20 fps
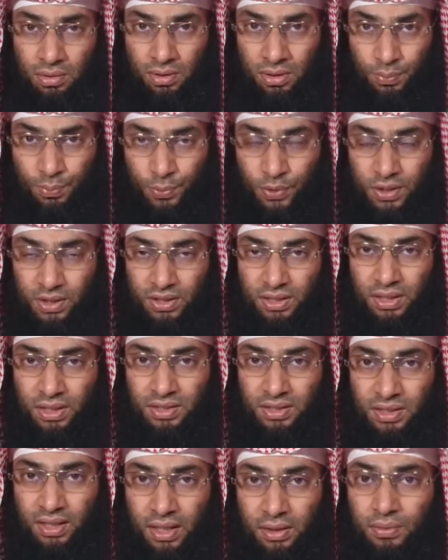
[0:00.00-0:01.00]
the point
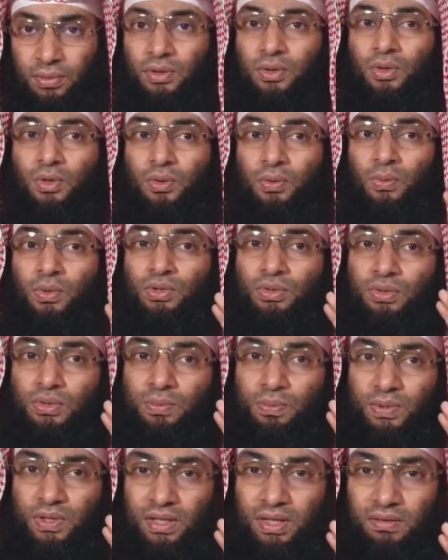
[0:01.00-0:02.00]
is now, we
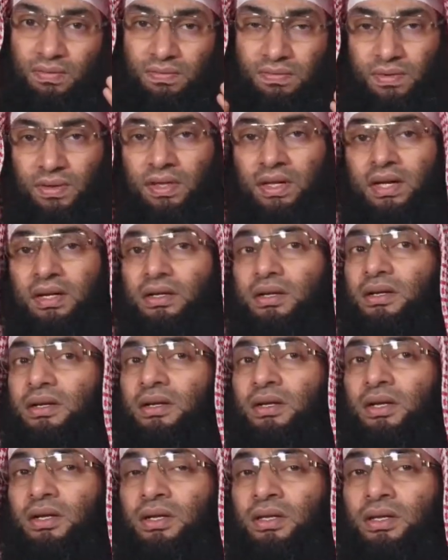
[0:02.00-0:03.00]
should believe that
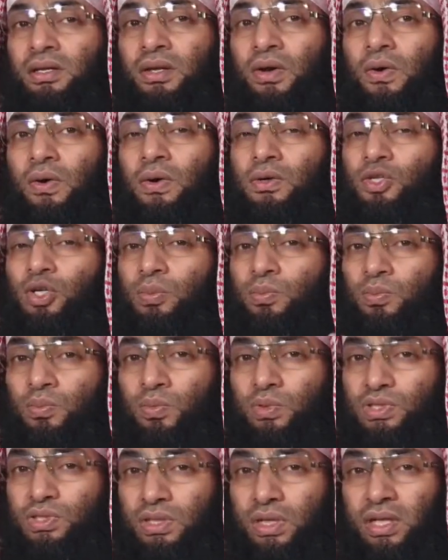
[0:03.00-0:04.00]
the whole
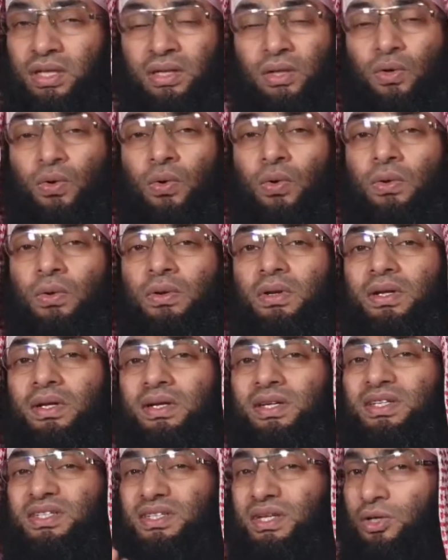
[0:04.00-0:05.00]
whole
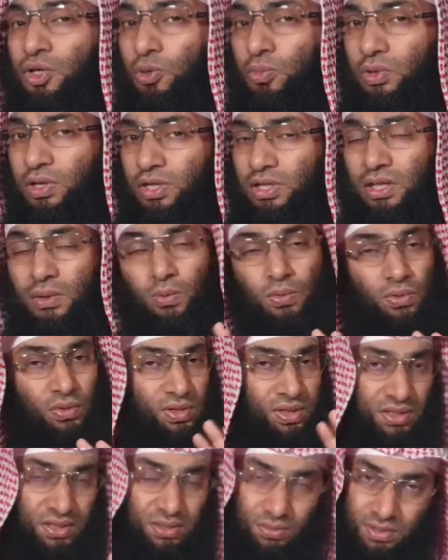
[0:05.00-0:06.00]
Christian community will
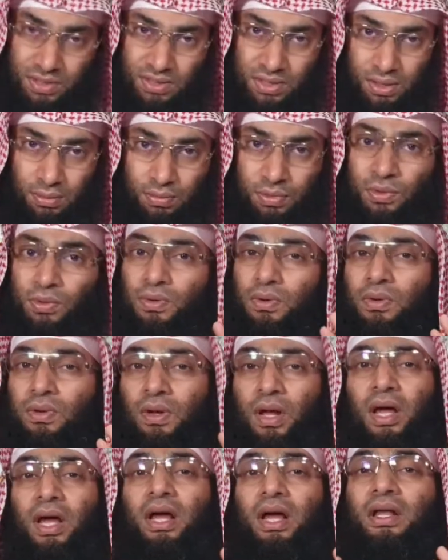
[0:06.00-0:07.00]
not accept Islam. The
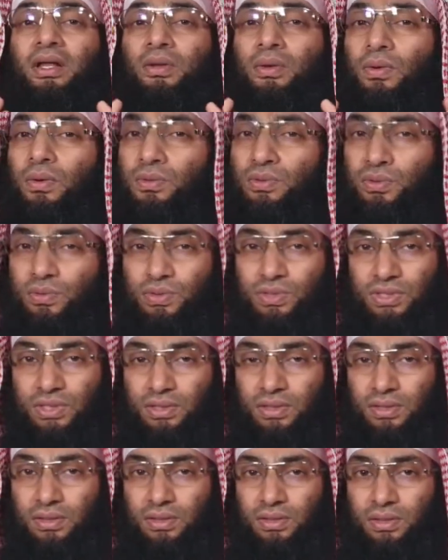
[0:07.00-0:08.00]
whole Jews,
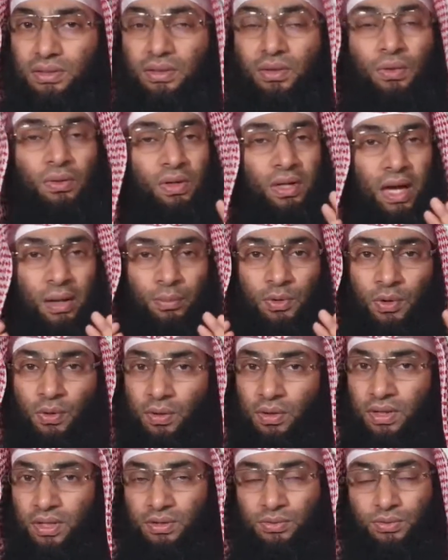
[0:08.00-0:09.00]
I mean
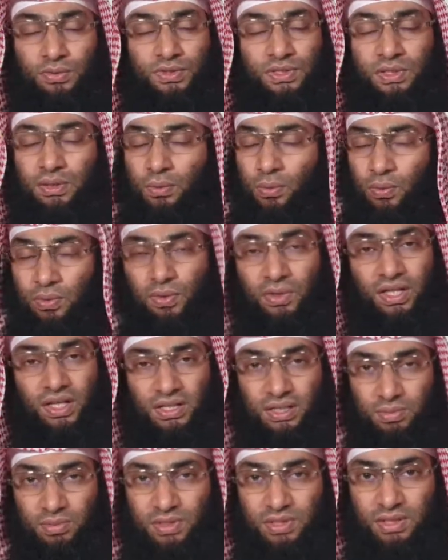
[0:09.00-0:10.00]
all the Jews, will not
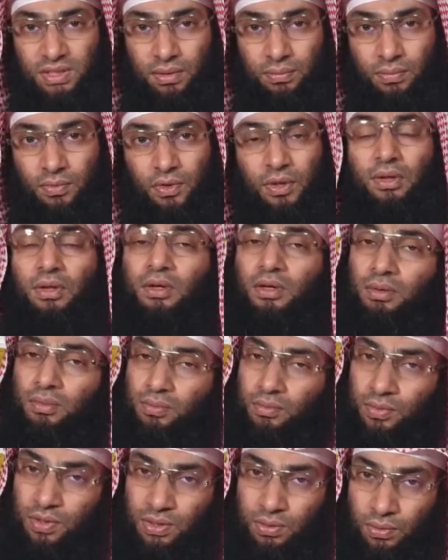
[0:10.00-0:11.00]
accept Islam.
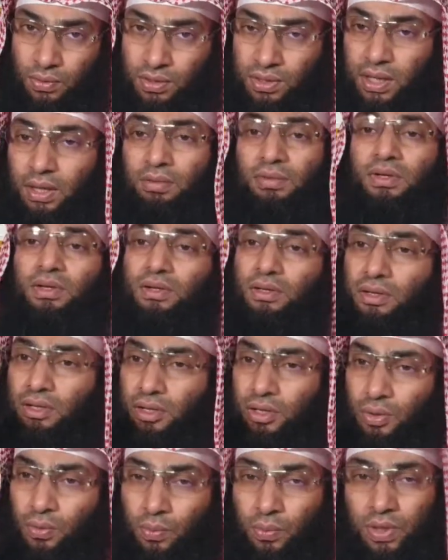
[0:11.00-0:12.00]
But no doubt,
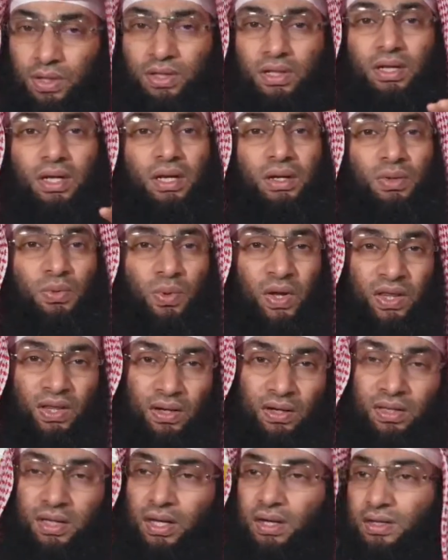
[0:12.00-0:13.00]
one here,
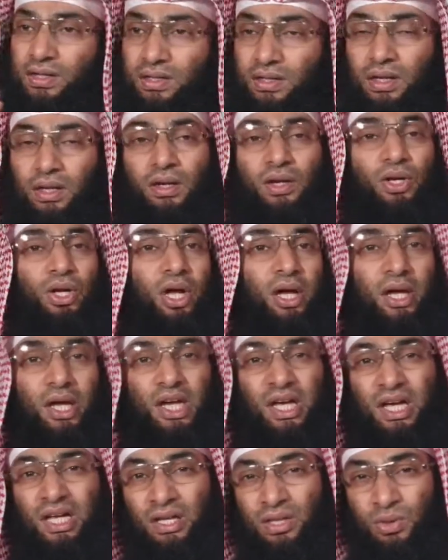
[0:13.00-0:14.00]
other there, 10,
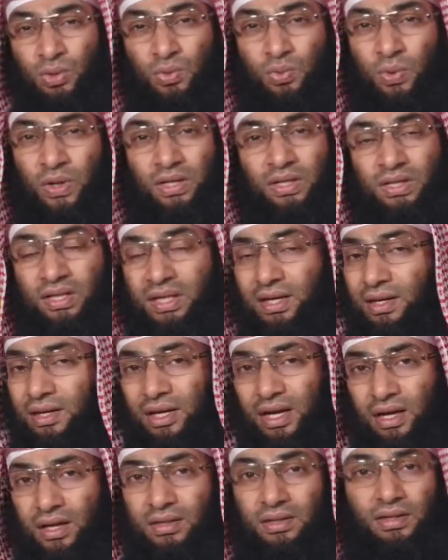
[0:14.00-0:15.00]

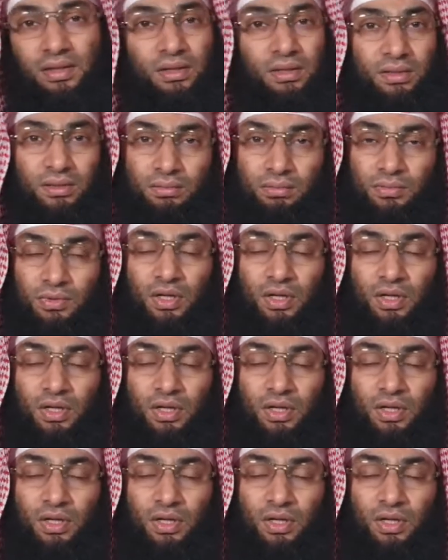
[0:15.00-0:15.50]
20, 100